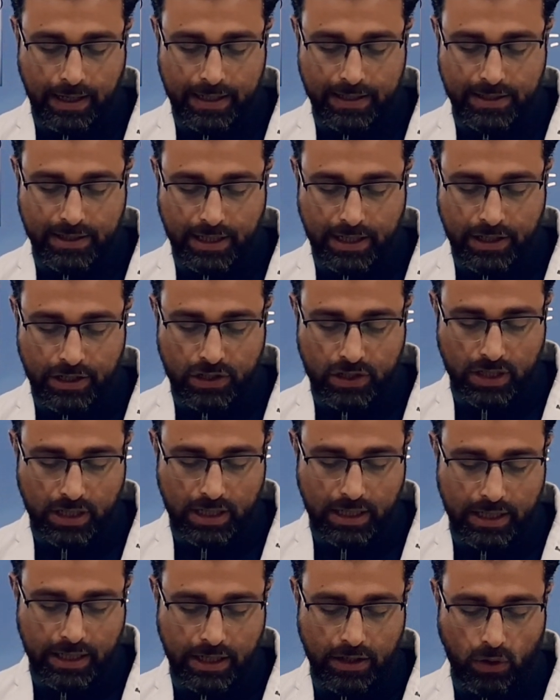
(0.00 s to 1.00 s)
is
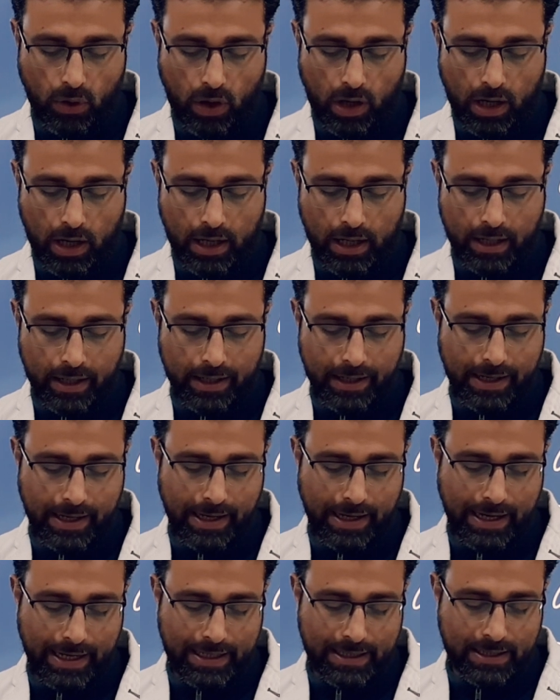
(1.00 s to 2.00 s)
initially on
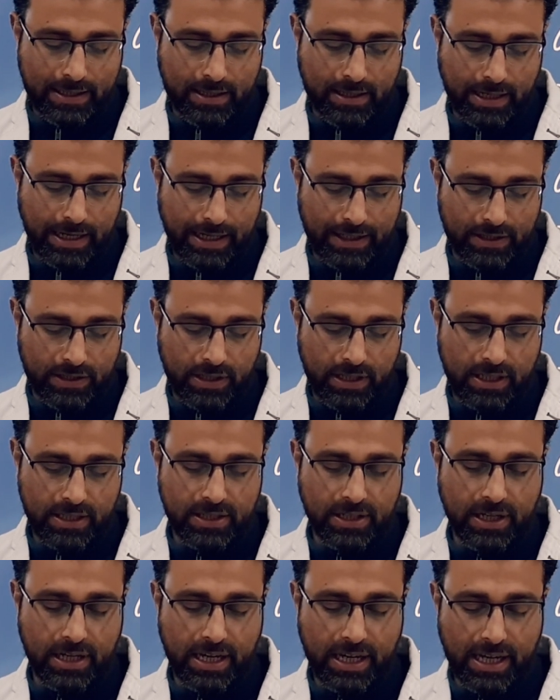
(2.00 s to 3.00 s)

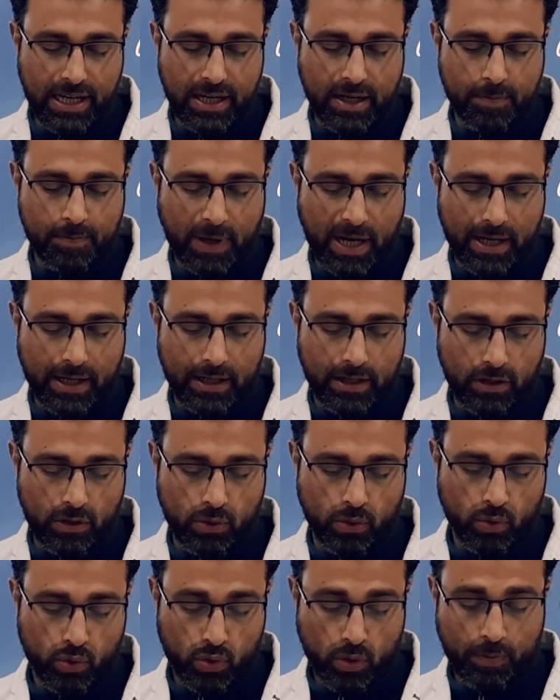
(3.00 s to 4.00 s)
x-axis near particle
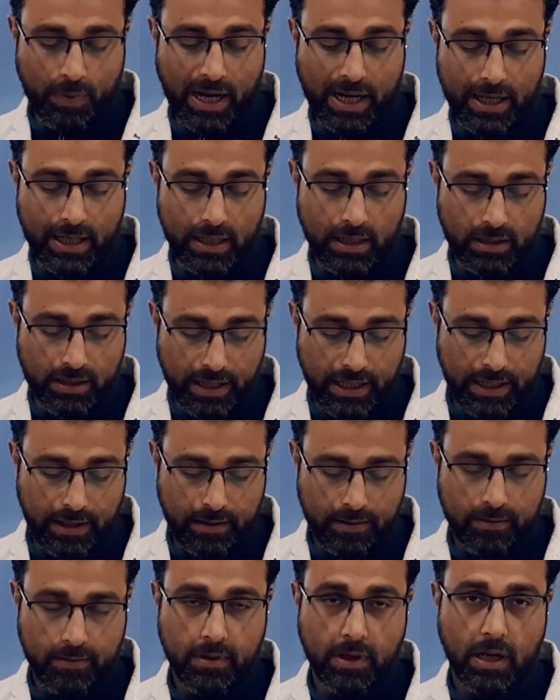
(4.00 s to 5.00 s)
2, so particle
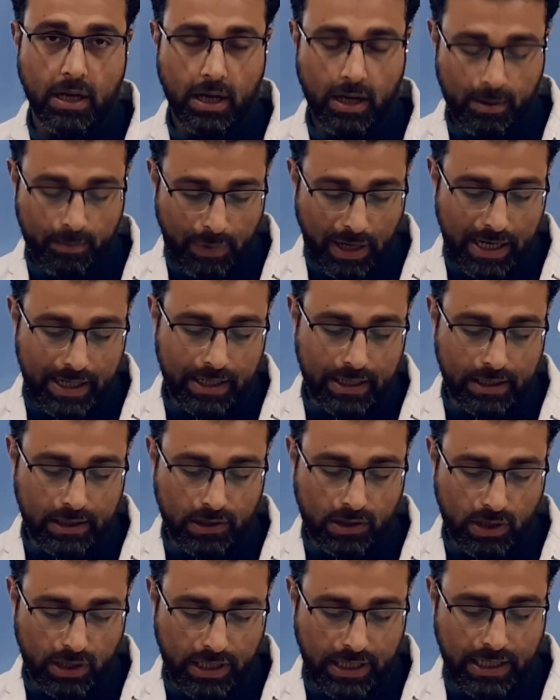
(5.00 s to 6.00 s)
3. Particle
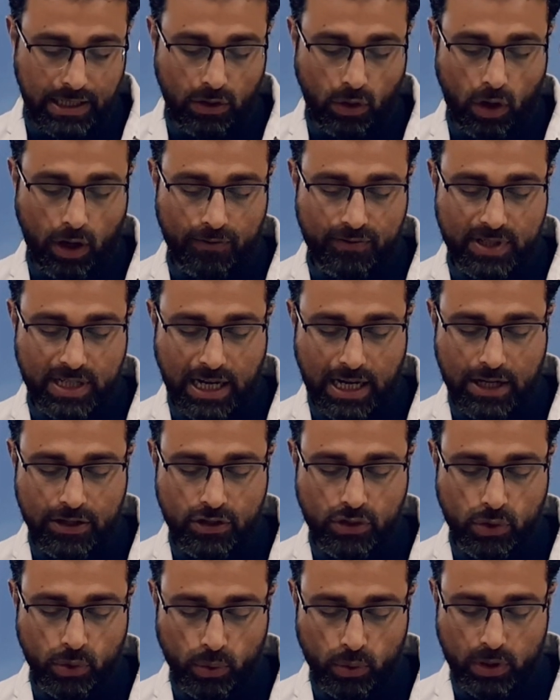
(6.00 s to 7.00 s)
3 of
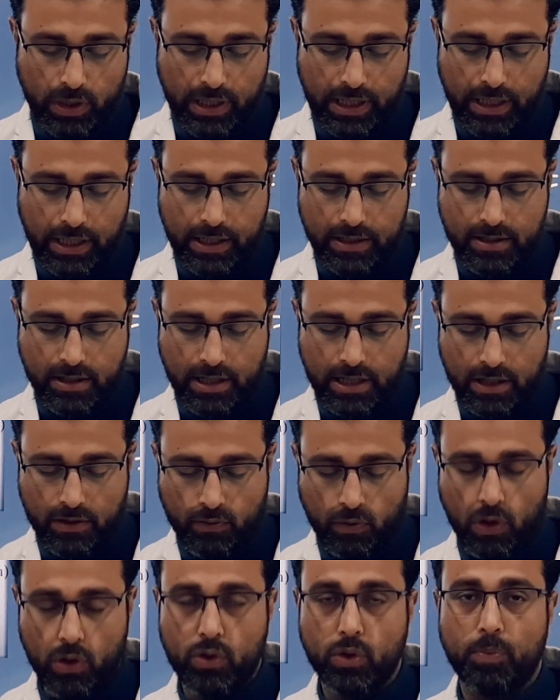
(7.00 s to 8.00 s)
charge Q3 is
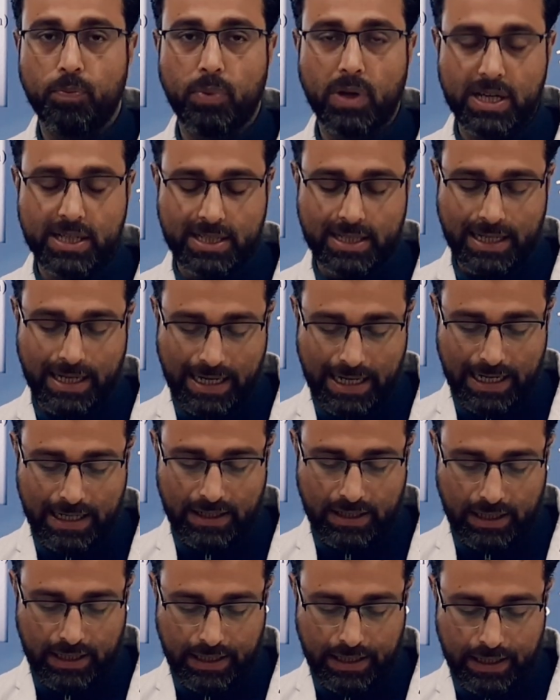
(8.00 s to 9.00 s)
equal to plus
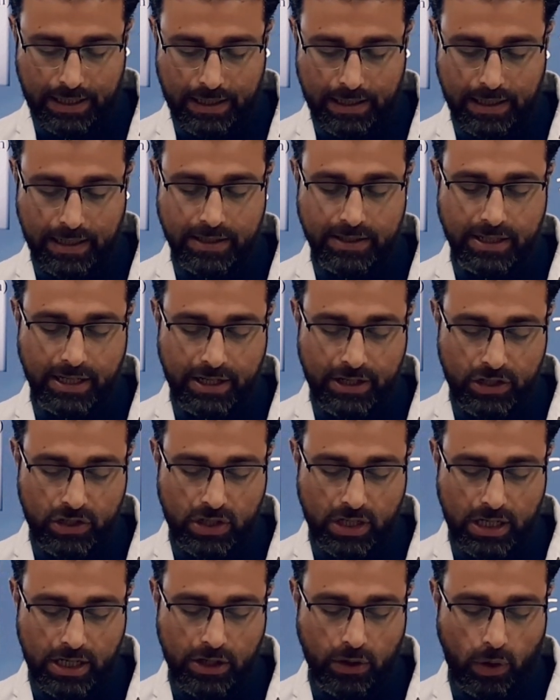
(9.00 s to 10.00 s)
8E is
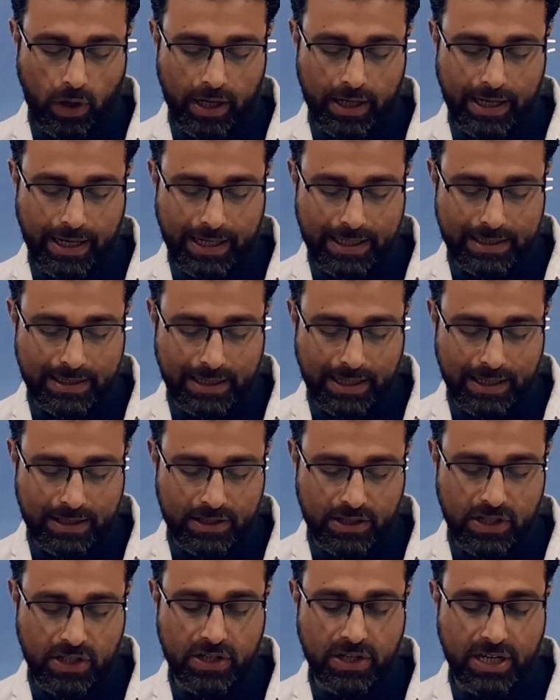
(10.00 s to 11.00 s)
initially on
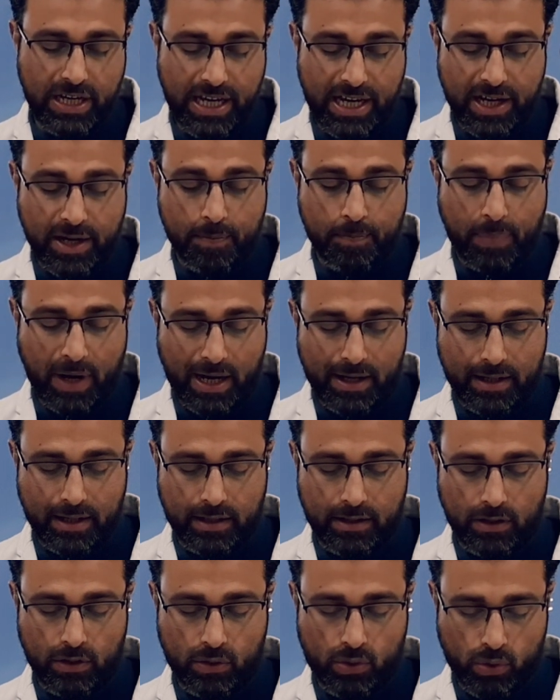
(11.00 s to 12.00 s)
x-axis near
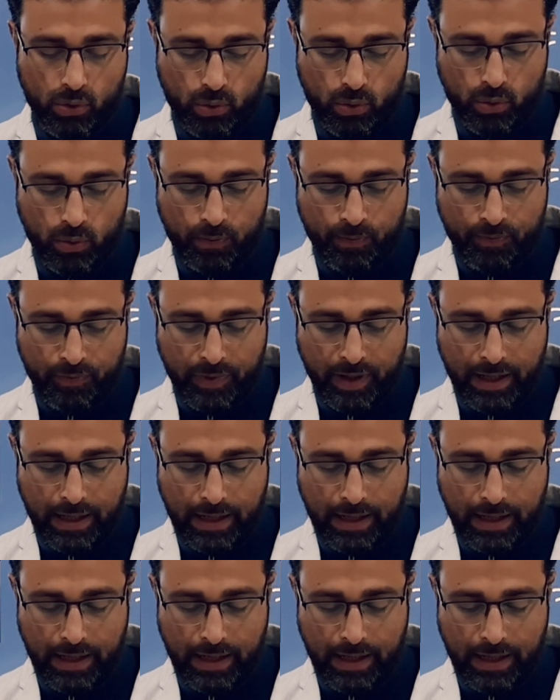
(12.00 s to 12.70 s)
particle 2.